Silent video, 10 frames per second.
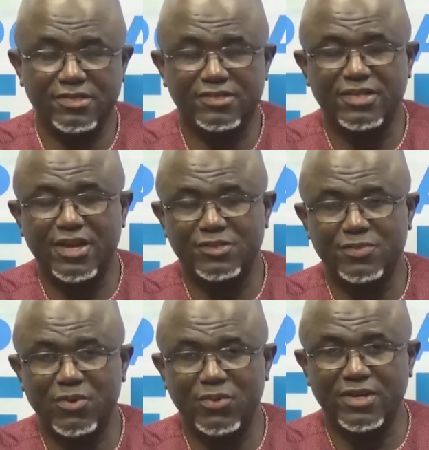is
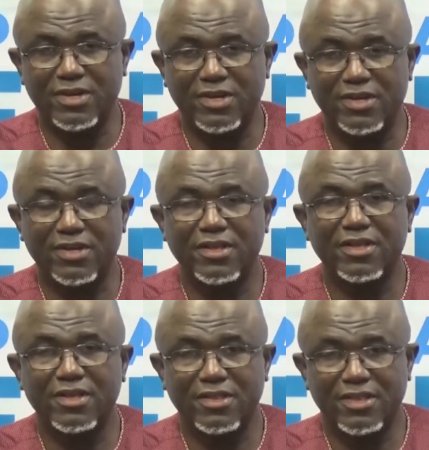Diaspora Weekly.
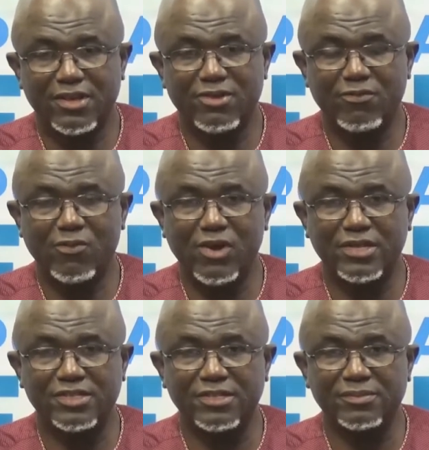Thank you for
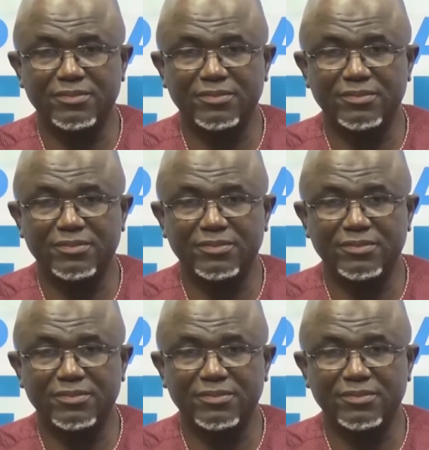watching.